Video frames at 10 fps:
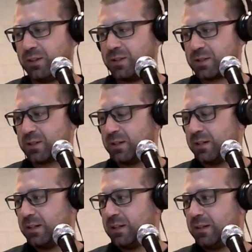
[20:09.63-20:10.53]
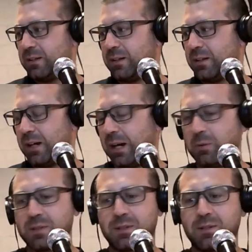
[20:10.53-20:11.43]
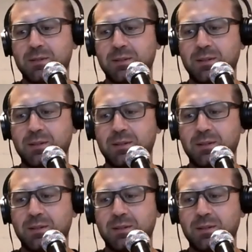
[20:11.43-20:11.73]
Is I don't